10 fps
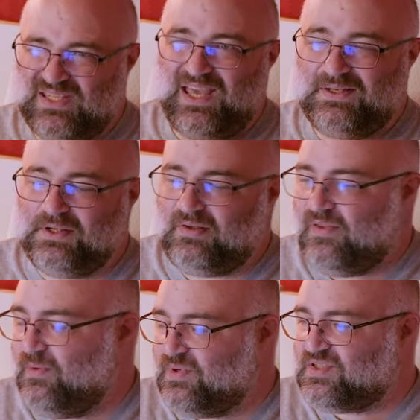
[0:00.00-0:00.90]

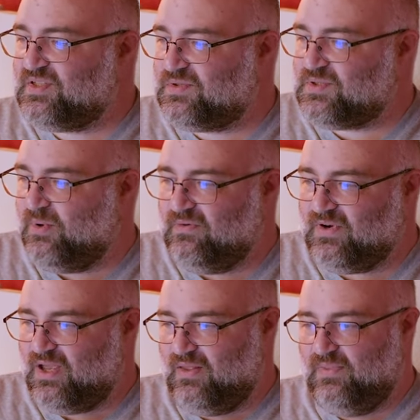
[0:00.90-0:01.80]
technically there was still some
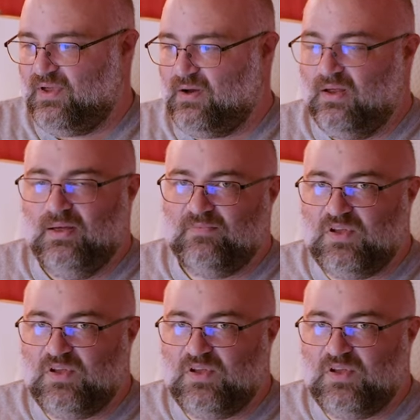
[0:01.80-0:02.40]
overhead there.